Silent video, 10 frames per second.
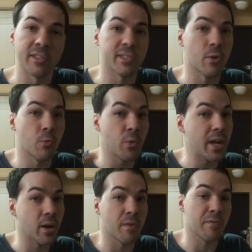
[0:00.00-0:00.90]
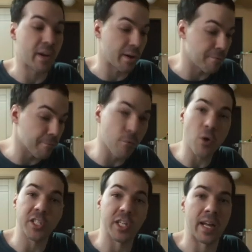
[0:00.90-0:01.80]
So we are very
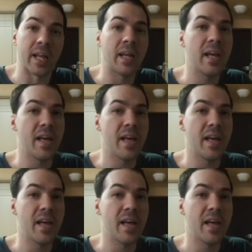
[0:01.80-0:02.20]
fortunate